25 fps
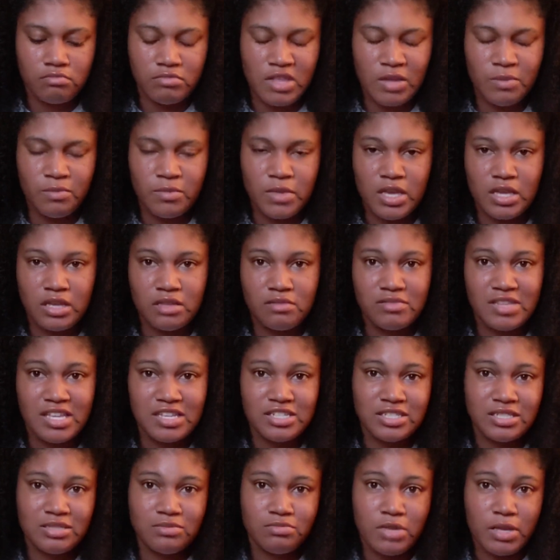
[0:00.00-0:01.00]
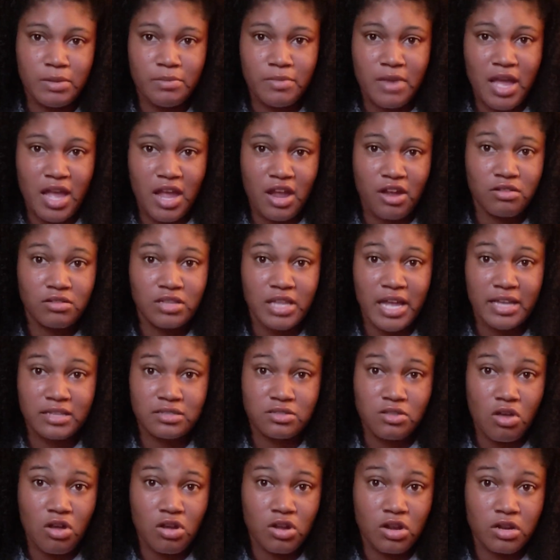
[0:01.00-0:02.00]
I mean? They just make my hair
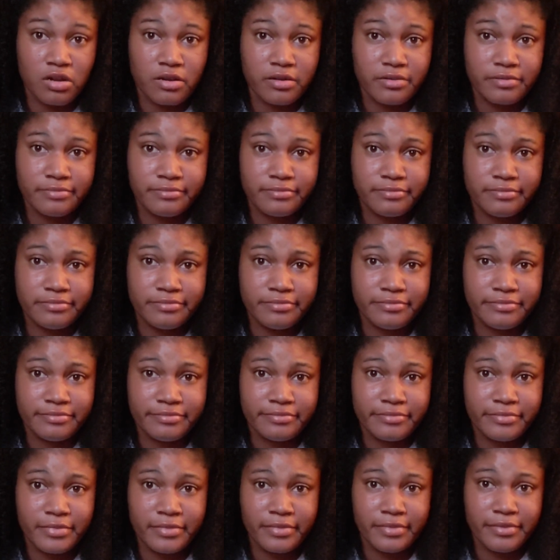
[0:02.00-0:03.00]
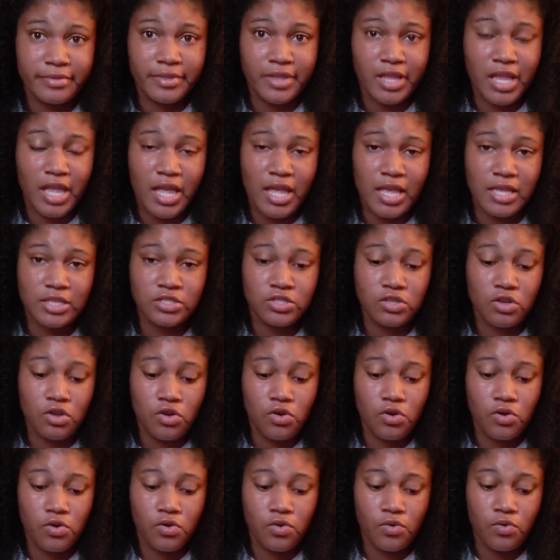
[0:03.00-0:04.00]
last longer.
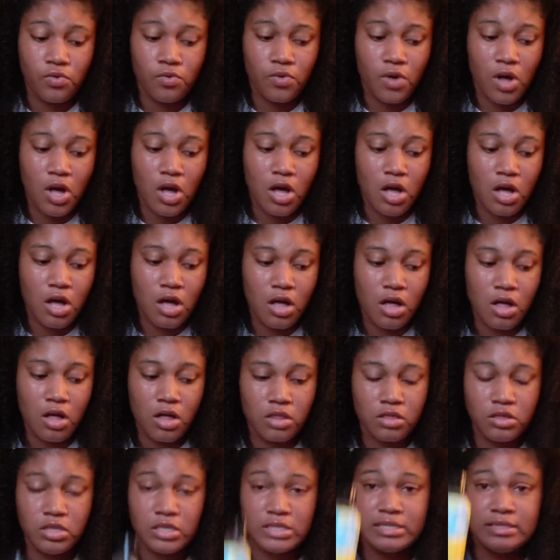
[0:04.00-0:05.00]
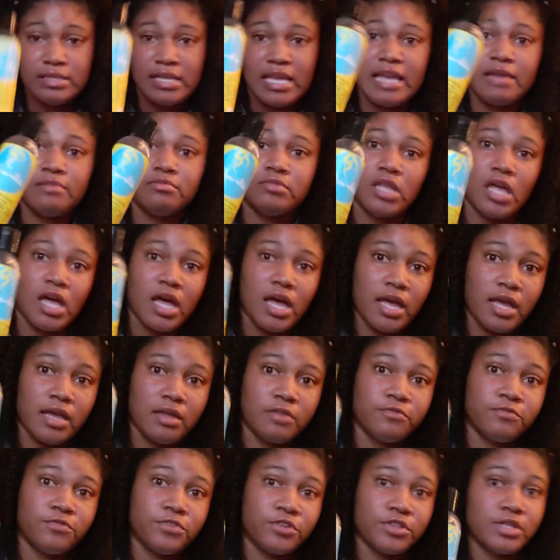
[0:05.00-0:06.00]
So the same
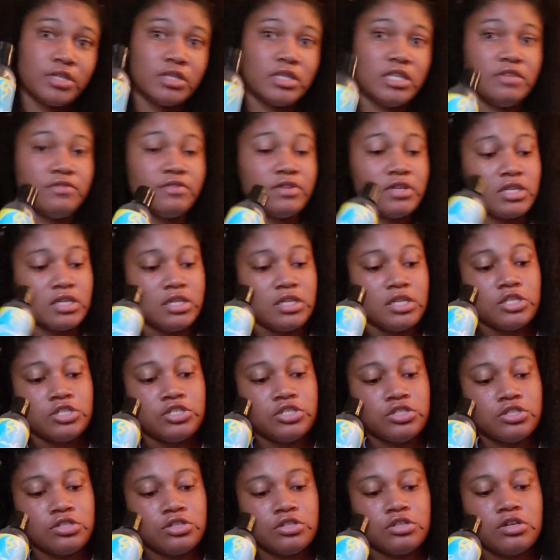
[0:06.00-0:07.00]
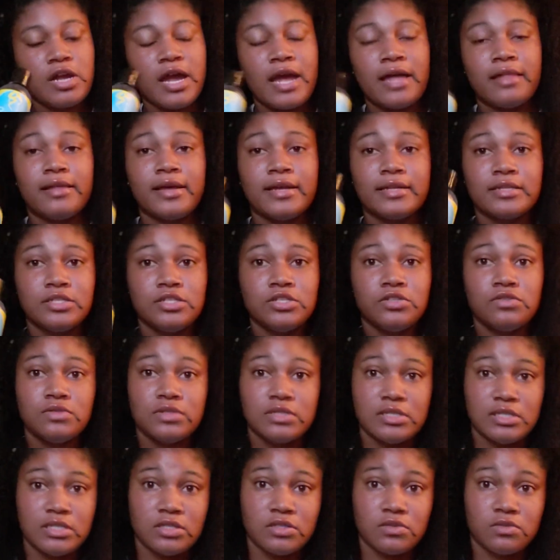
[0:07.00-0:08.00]
line for the leave-in conditioner, I like to use
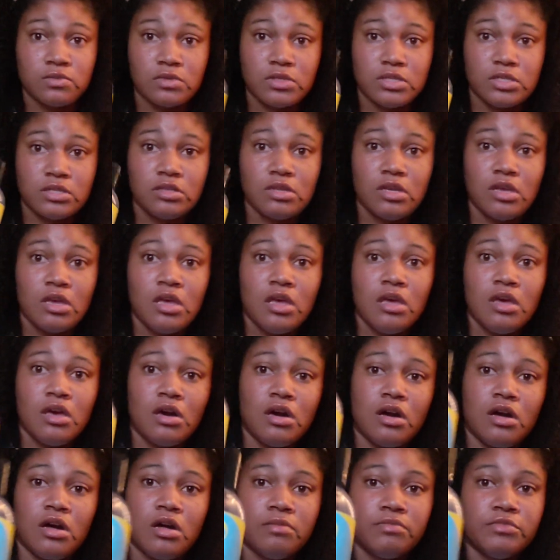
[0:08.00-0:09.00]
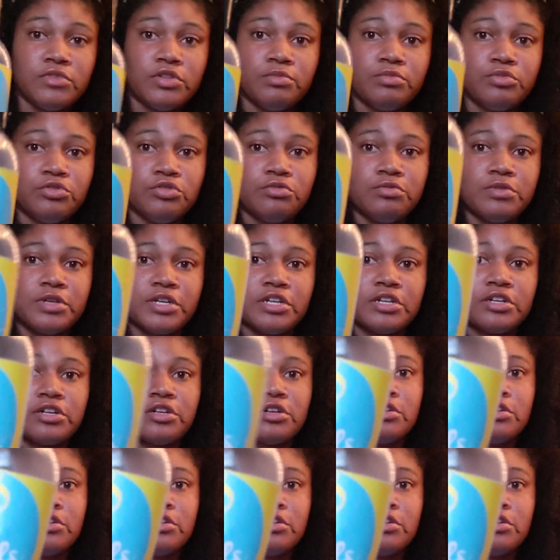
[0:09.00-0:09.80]
this one, the Blueberry